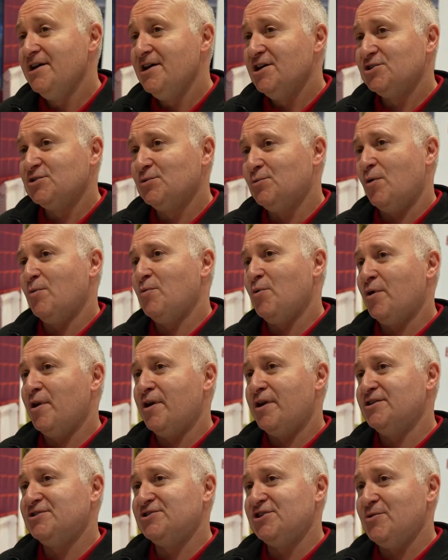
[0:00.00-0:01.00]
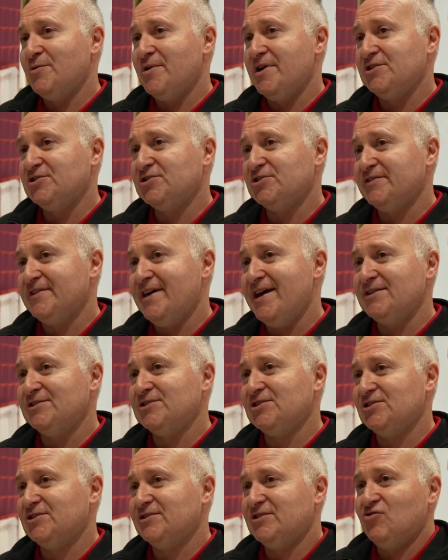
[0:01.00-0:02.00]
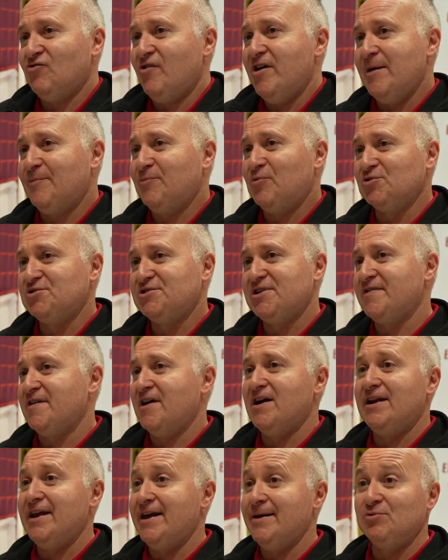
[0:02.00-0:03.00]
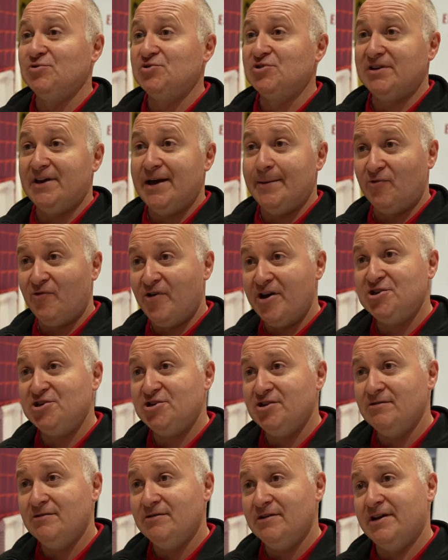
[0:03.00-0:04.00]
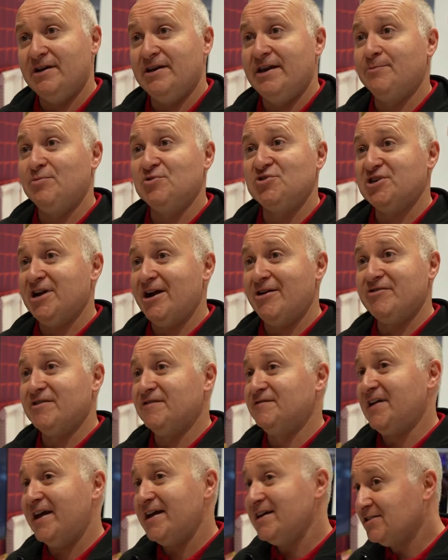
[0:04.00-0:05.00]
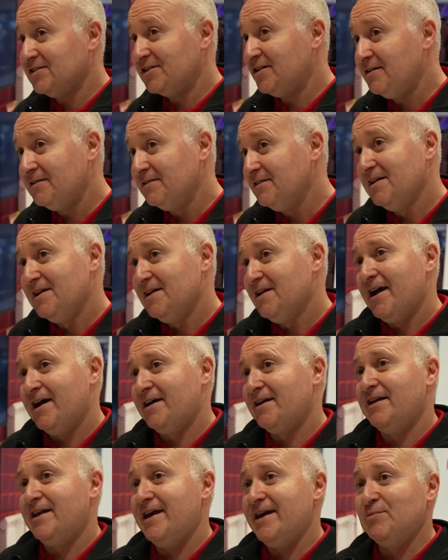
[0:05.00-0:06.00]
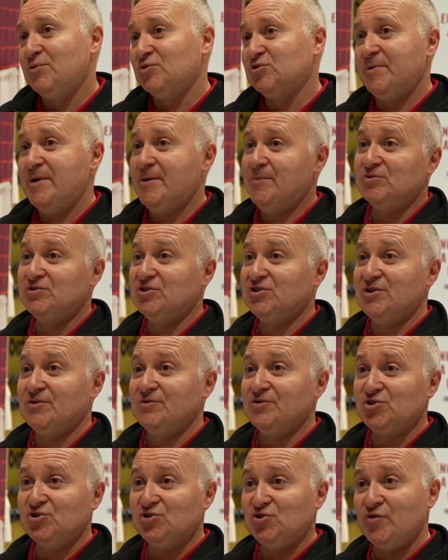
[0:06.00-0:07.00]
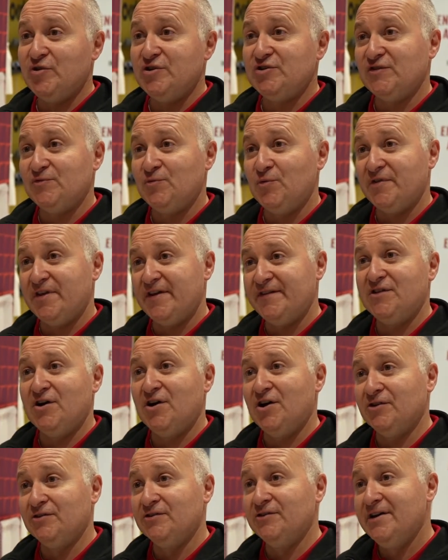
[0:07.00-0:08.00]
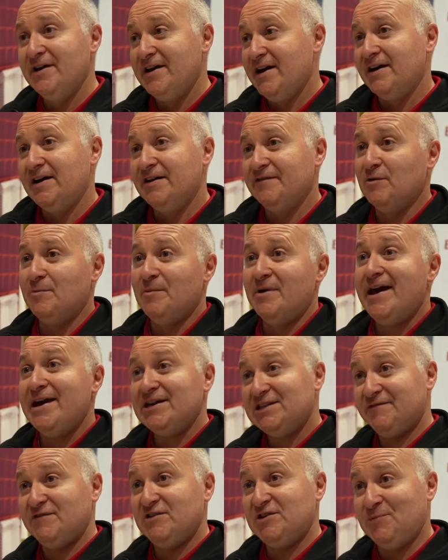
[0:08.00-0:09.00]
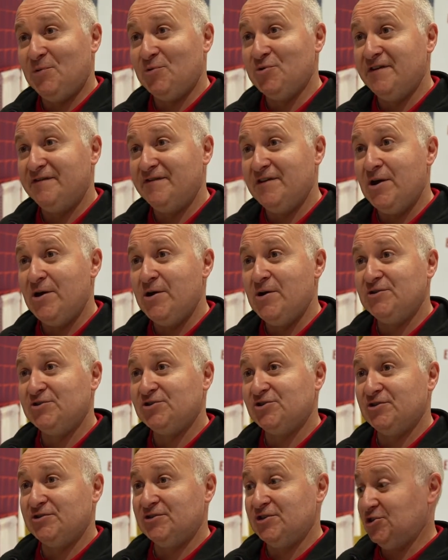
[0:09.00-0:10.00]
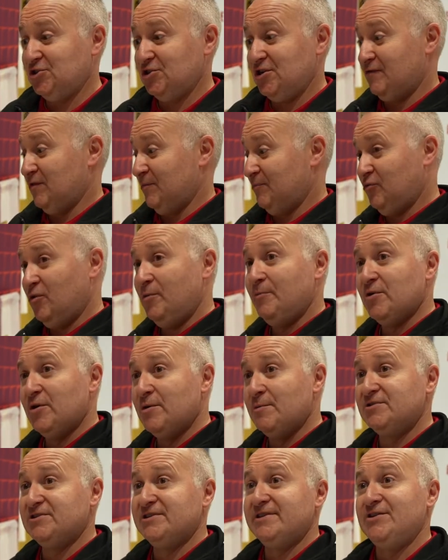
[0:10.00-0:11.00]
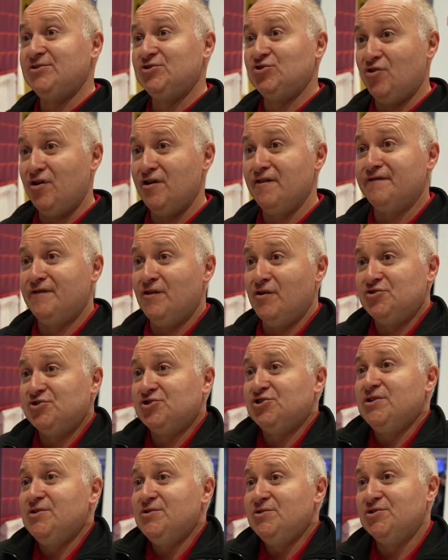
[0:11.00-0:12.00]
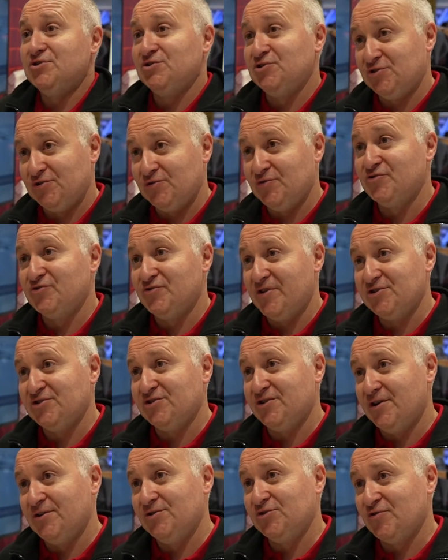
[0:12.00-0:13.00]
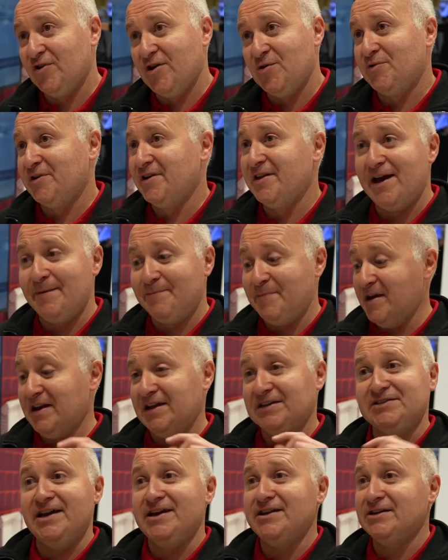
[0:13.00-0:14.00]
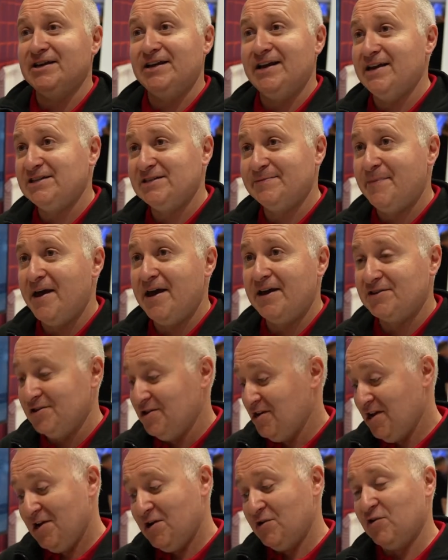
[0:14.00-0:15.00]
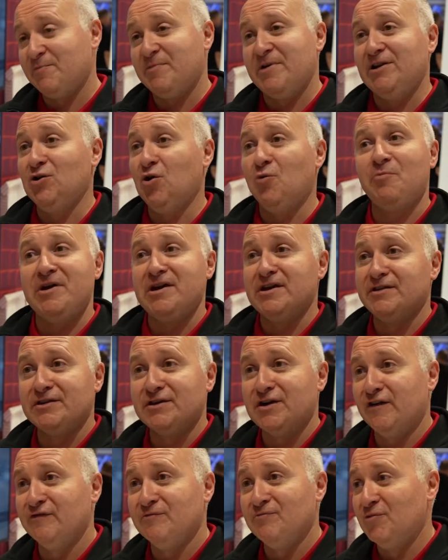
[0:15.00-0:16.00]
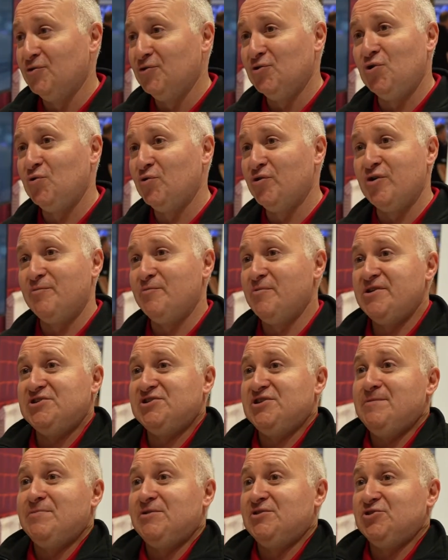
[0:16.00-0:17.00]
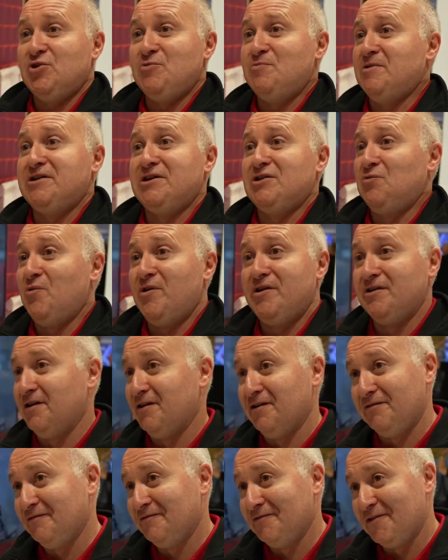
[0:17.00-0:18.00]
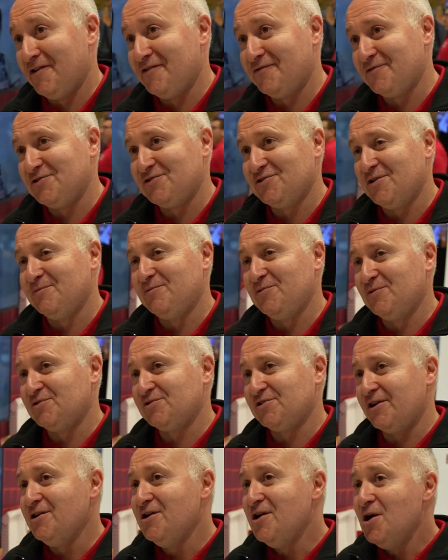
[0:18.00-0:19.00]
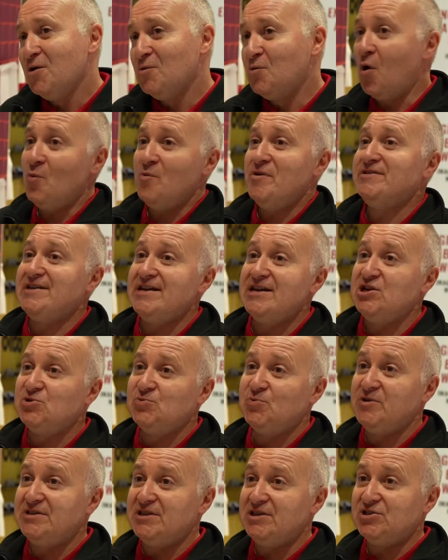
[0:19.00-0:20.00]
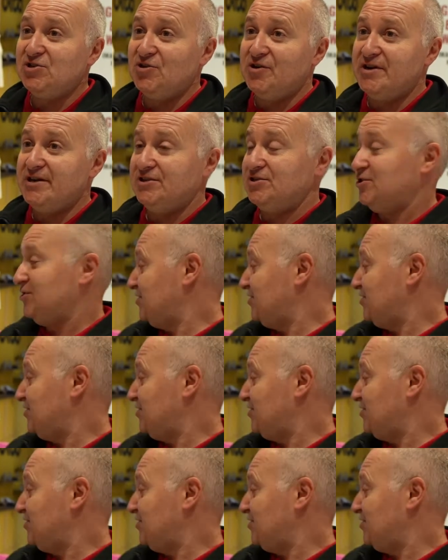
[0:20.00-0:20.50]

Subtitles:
So what we wanted to do is let's create a project that enables collaboration, enables sharing of data, and enables people to tell the stories of what they've done from an activist point of view, to discover problems and then try and find solutions to address those, right? Whether that be in a technical aspect, or it be lobbying the government, or that would be as simple as opening a window, right, for example. So what we did is we decided to